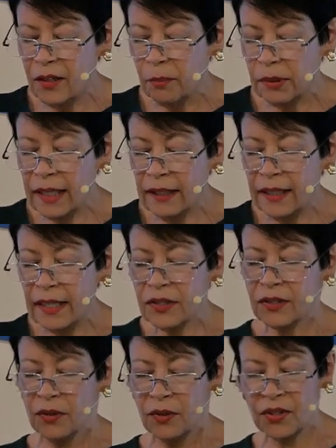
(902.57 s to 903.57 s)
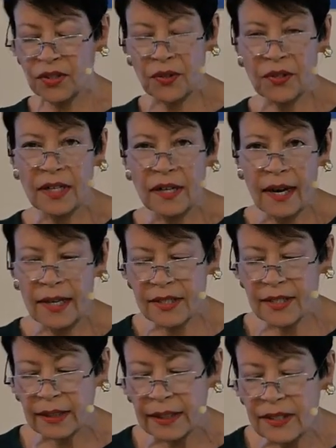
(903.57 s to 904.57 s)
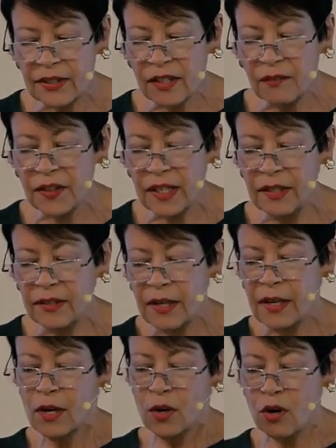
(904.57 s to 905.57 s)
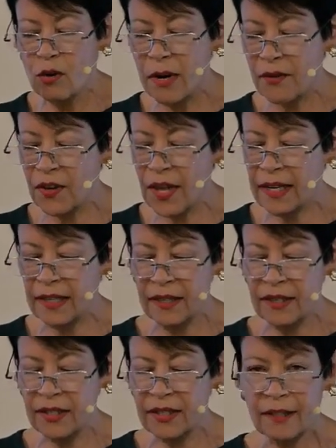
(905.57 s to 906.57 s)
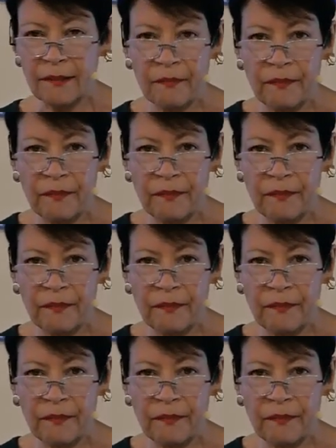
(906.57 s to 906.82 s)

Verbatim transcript: or blatantly excuses or denies the least of these, whomever that is?